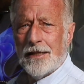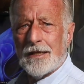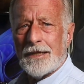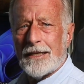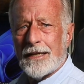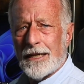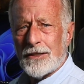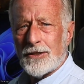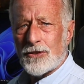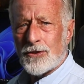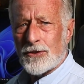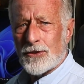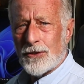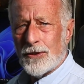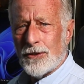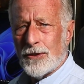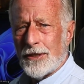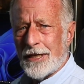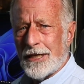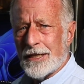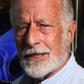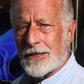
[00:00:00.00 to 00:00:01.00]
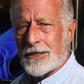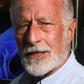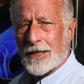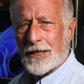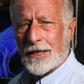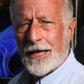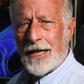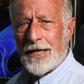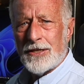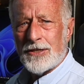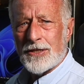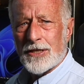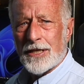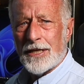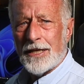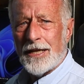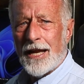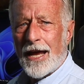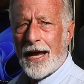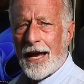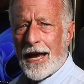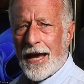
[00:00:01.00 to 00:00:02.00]
cuts through the
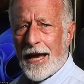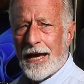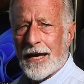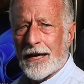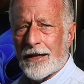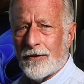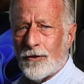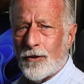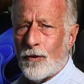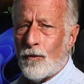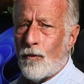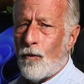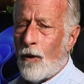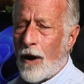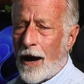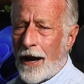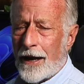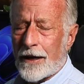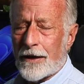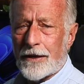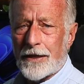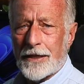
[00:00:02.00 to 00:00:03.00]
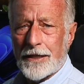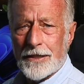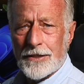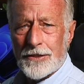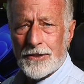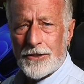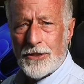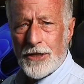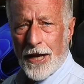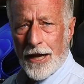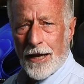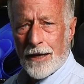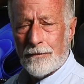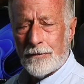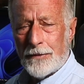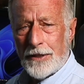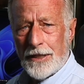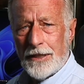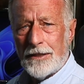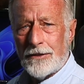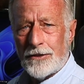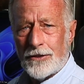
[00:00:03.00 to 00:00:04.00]
insulation and the wire is
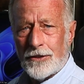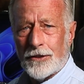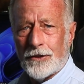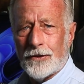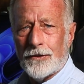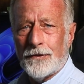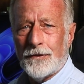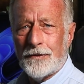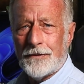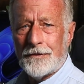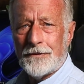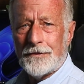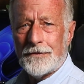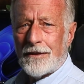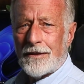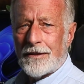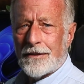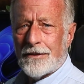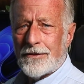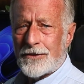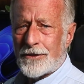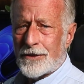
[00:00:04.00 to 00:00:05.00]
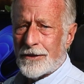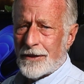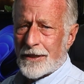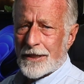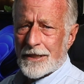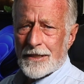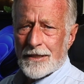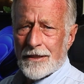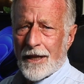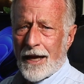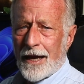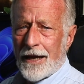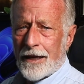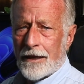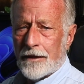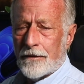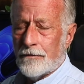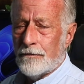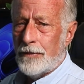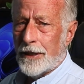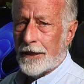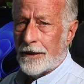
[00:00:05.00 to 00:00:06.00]
jammed into. Sure, it's light,
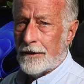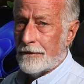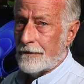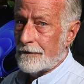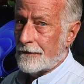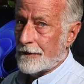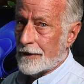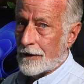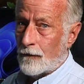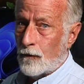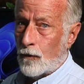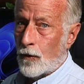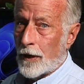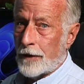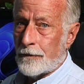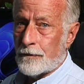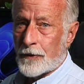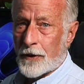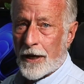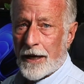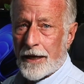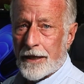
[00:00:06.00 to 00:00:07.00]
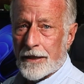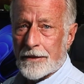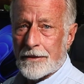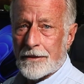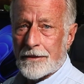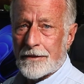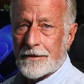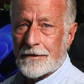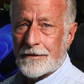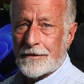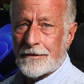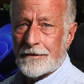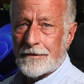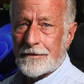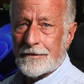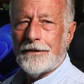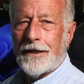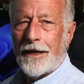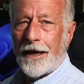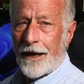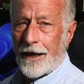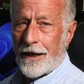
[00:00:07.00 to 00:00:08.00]
but at what price?
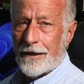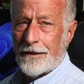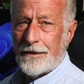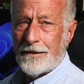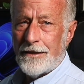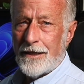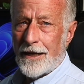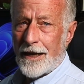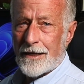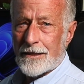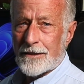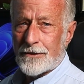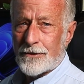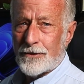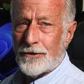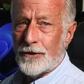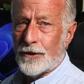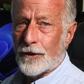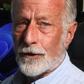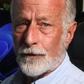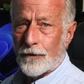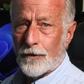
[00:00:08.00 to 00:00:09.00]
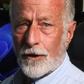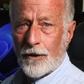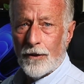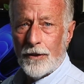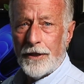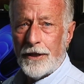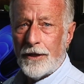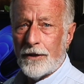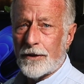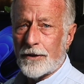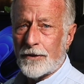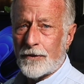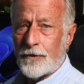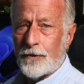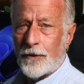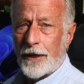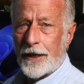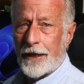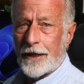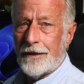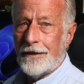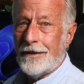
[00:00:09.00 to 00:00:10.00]
And yes, your rolling
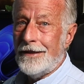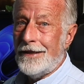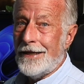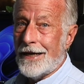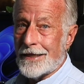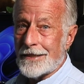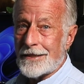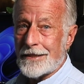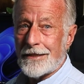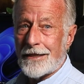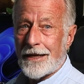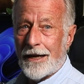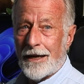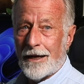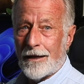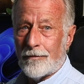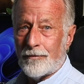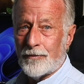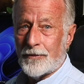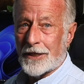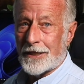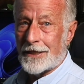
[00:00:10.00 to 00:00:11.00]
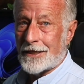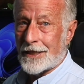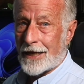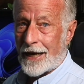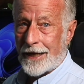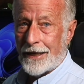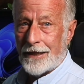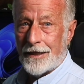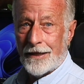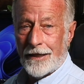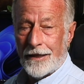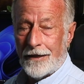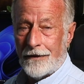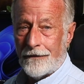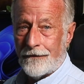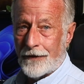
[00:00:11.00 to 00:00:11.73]
earthquake doesn't help to tighten any